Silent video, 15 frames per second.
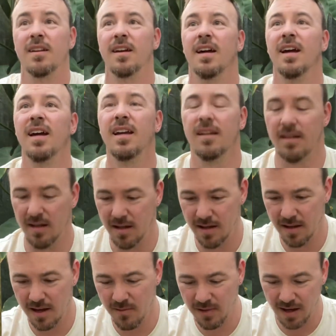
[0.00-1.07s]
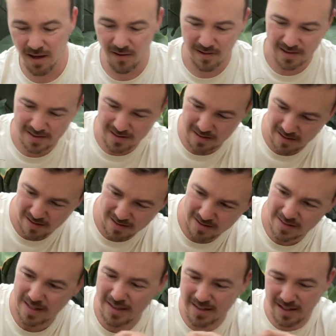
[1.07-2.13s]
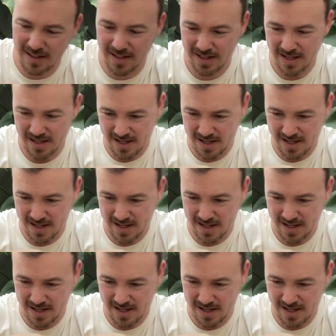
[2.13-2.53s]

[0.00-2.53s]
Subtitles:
And there we go, it's centered.